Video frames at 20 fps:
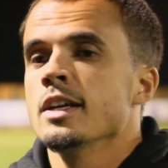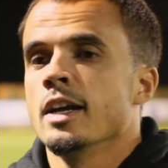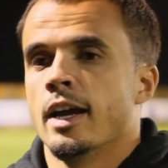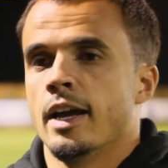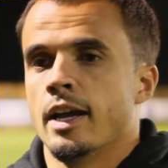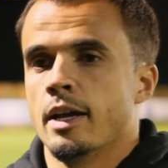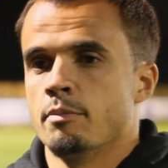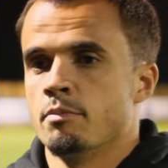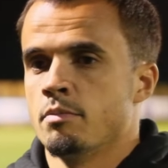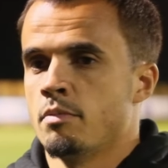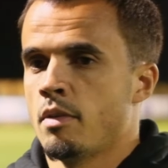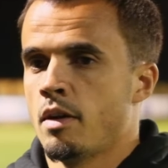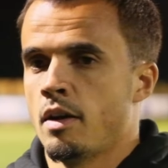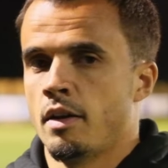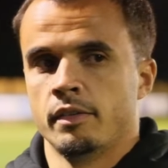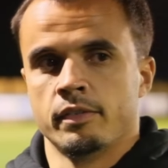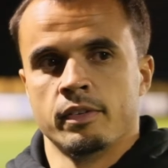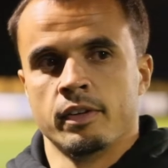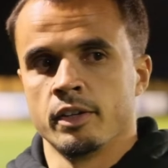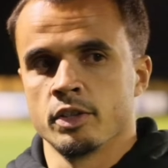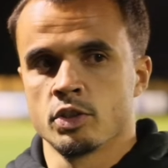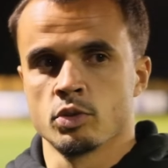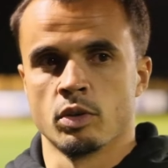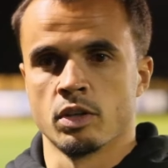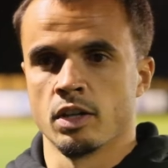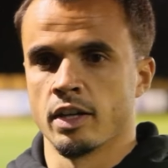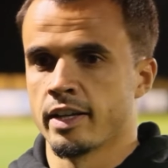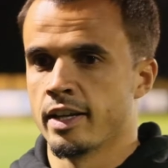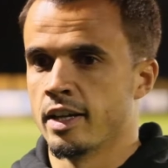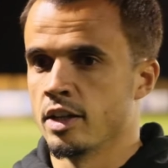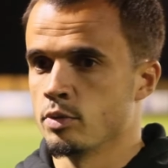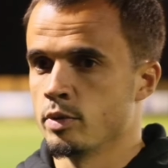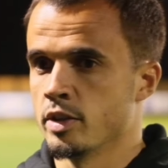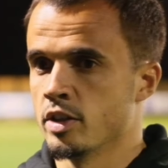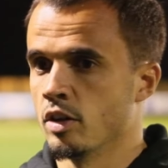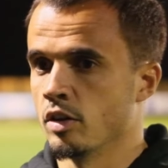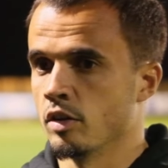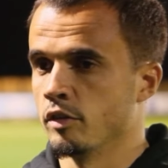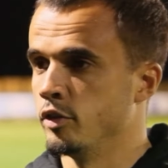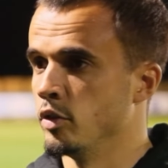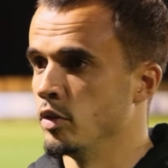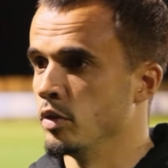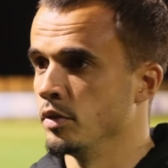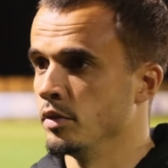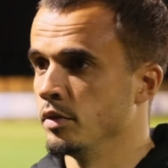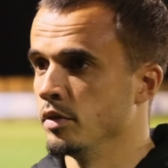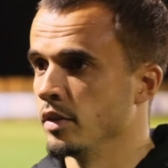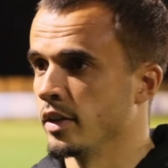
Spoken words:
And a squad like ours, we can't afford,